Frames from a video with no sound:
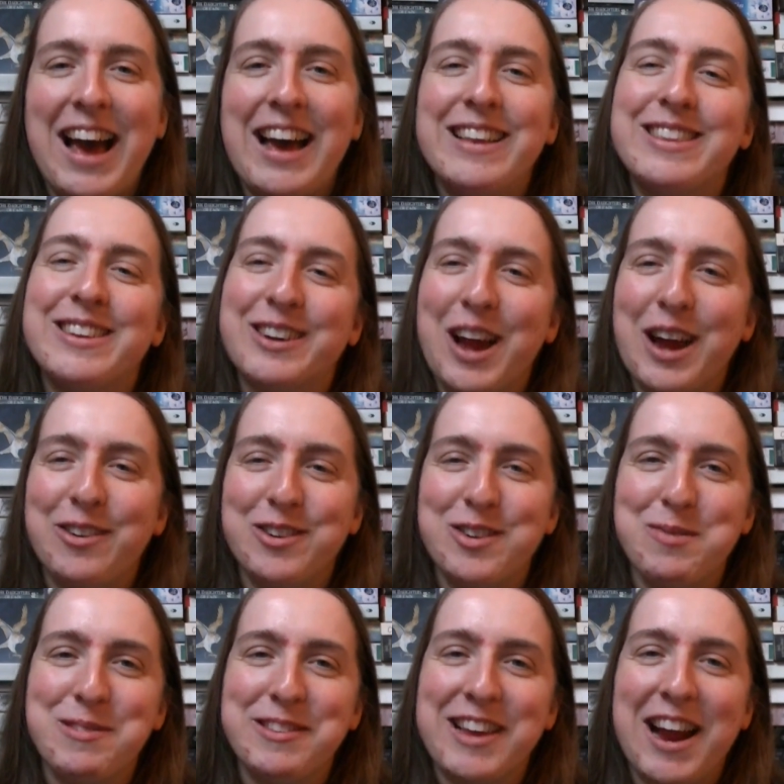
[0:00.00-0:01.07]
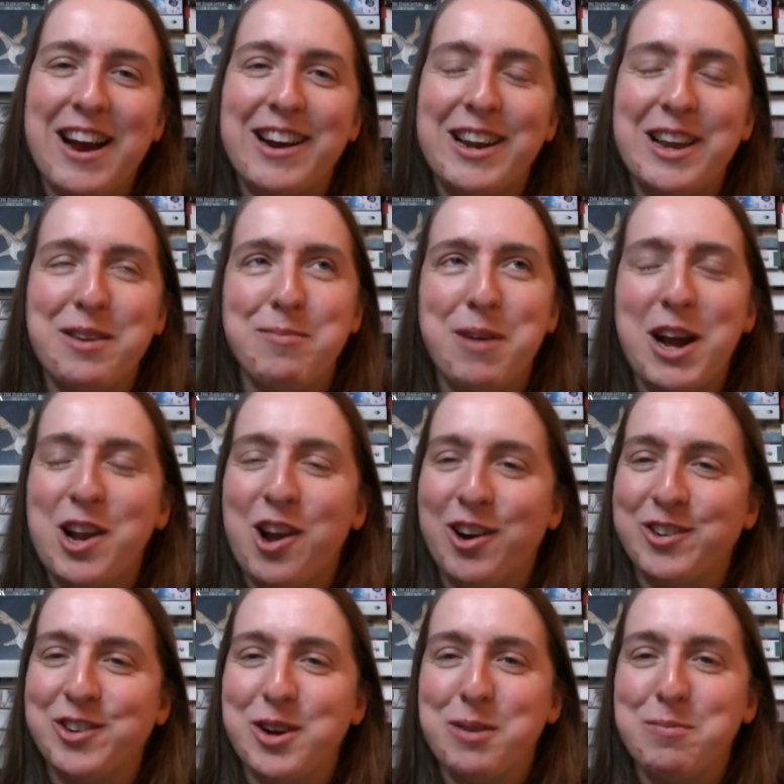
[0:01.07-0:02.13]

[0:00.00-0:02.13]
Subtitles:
the Christmas Carol in my long-term